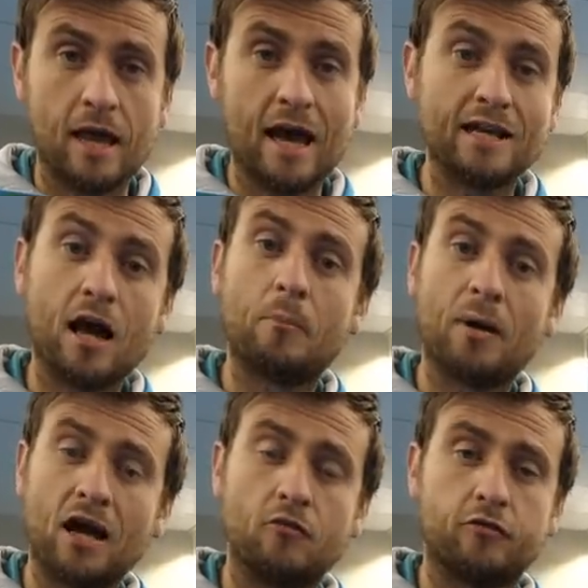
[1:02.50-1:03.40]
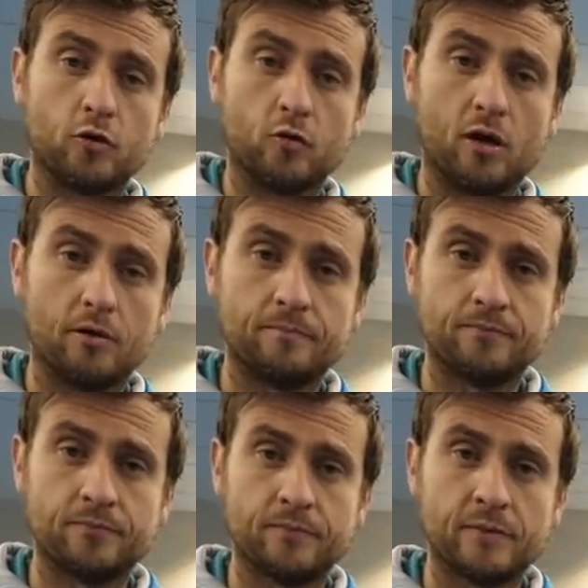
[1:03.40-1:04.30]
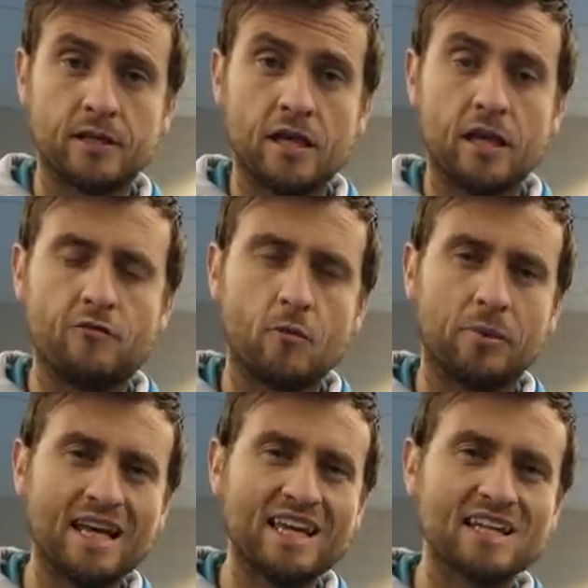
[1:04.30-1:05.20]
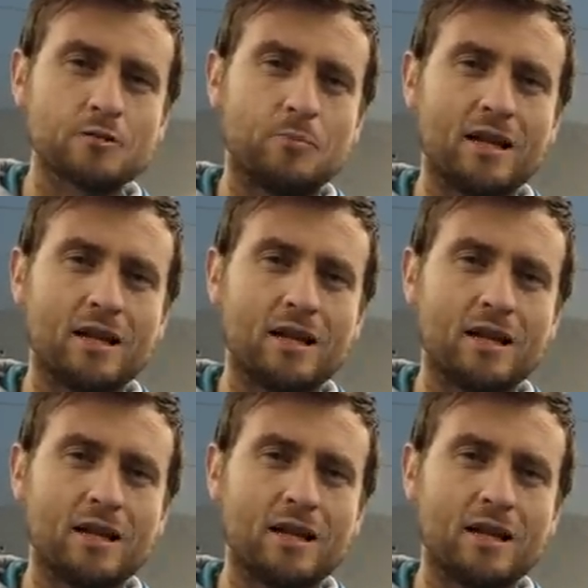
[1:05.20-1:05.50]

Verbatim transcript: and how powerful you are. If you're playing against